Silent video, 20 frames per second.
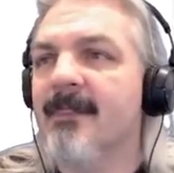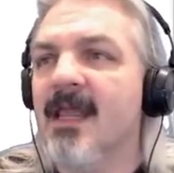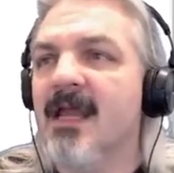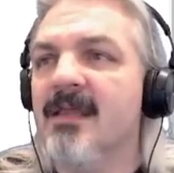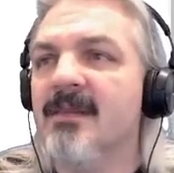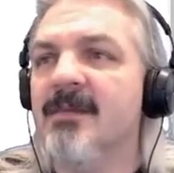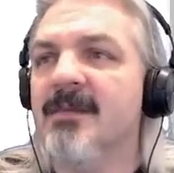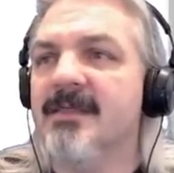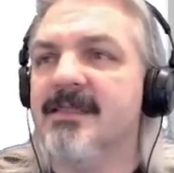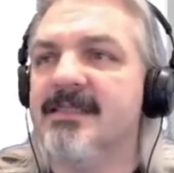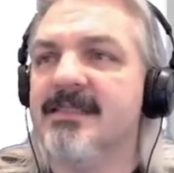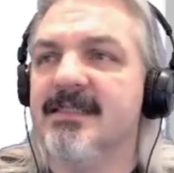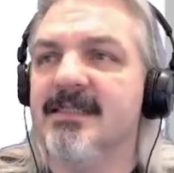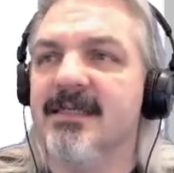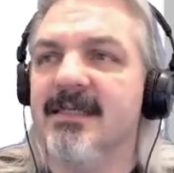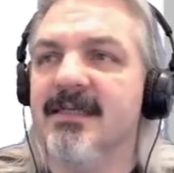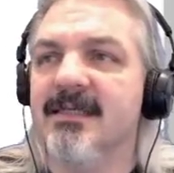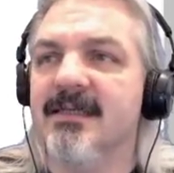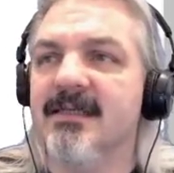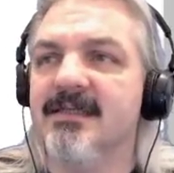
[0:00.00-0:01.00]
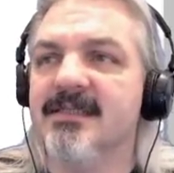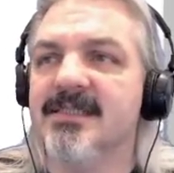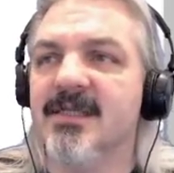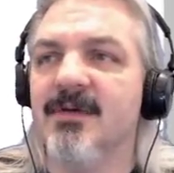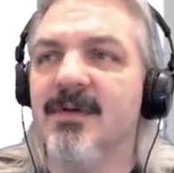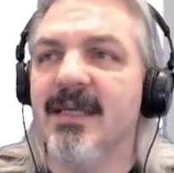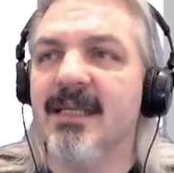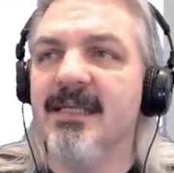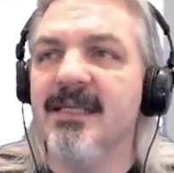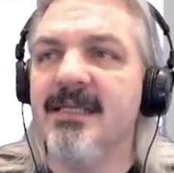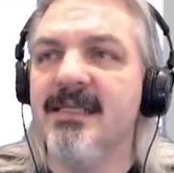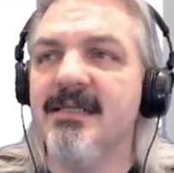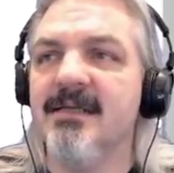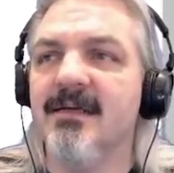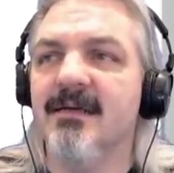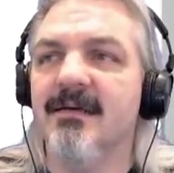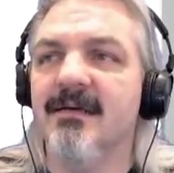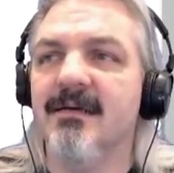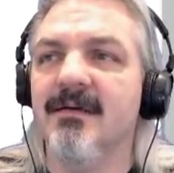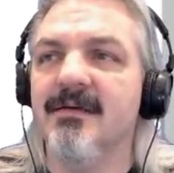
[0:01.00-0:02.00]
this is, so any
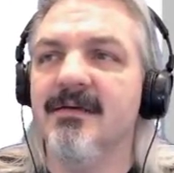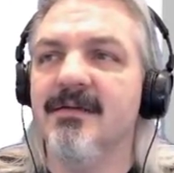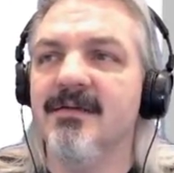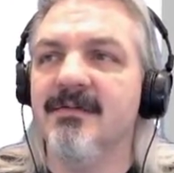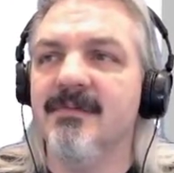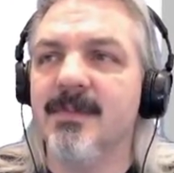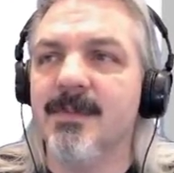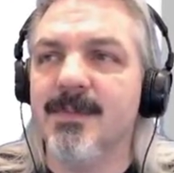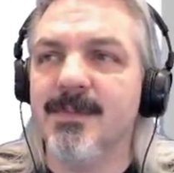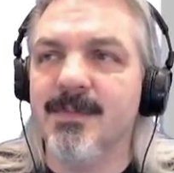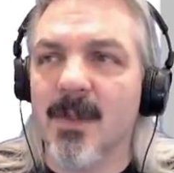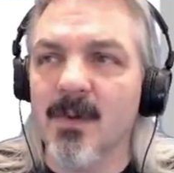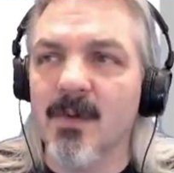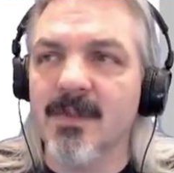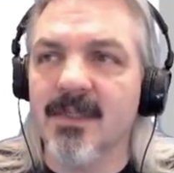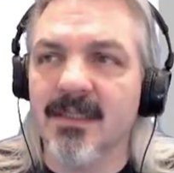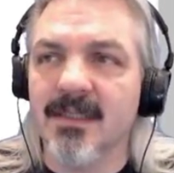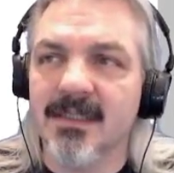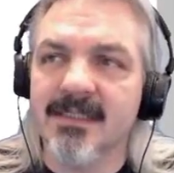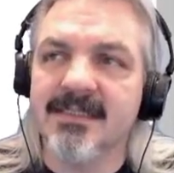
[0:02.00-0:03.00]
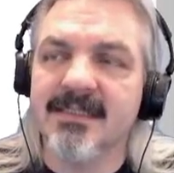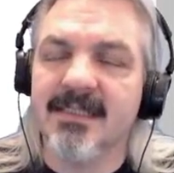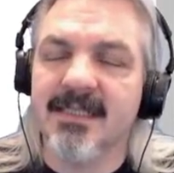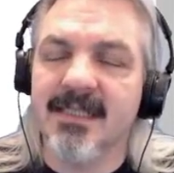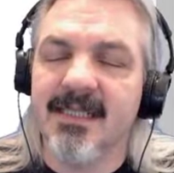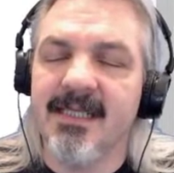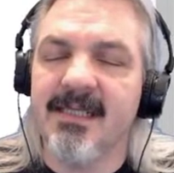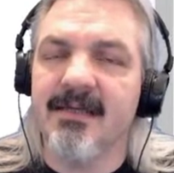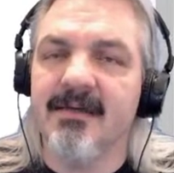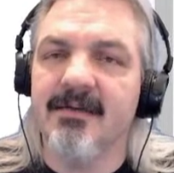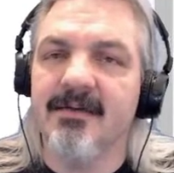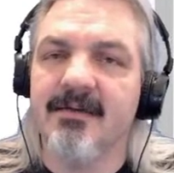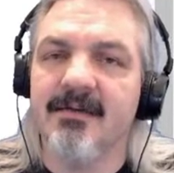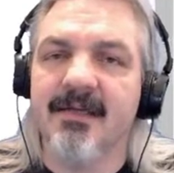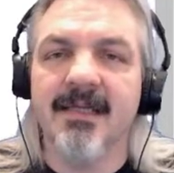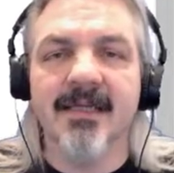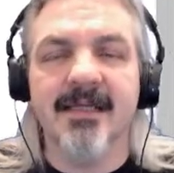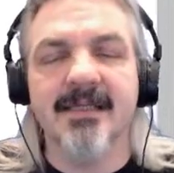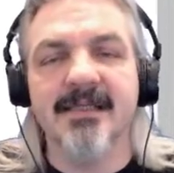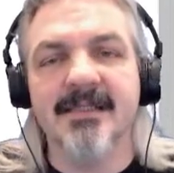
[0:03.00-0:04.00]
folder listed here
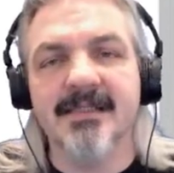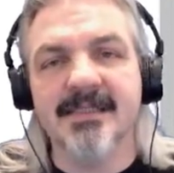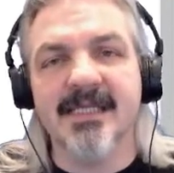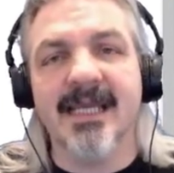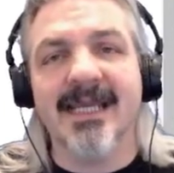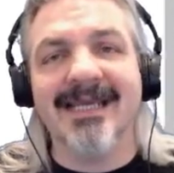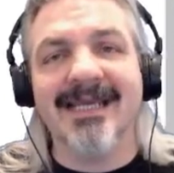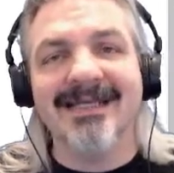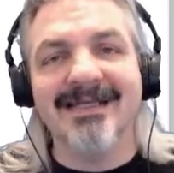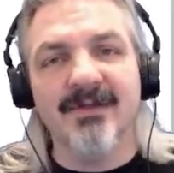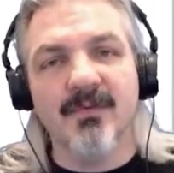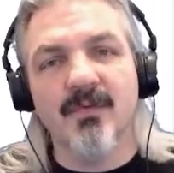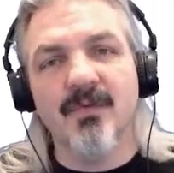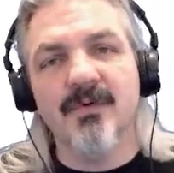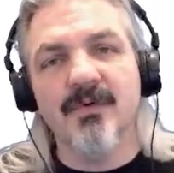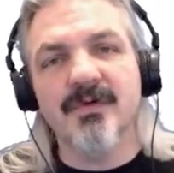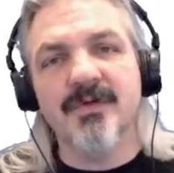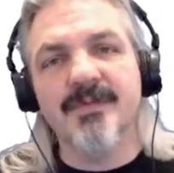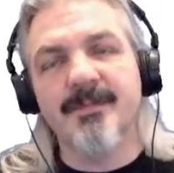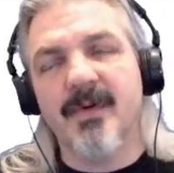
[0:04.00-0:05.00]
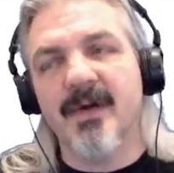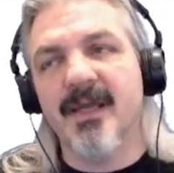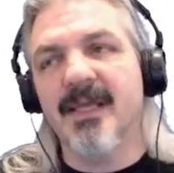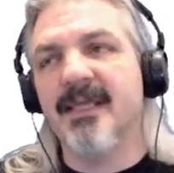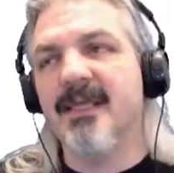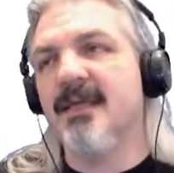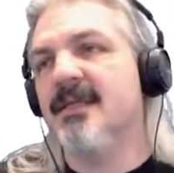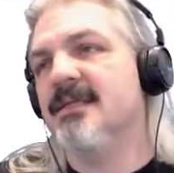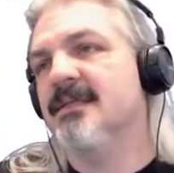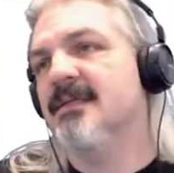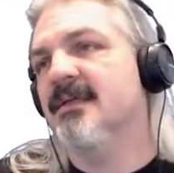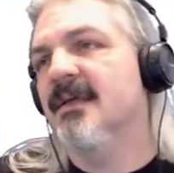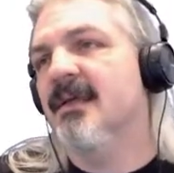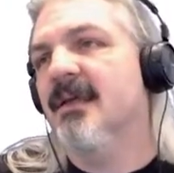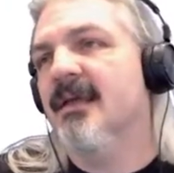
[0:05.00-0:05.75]
is ignored by Git,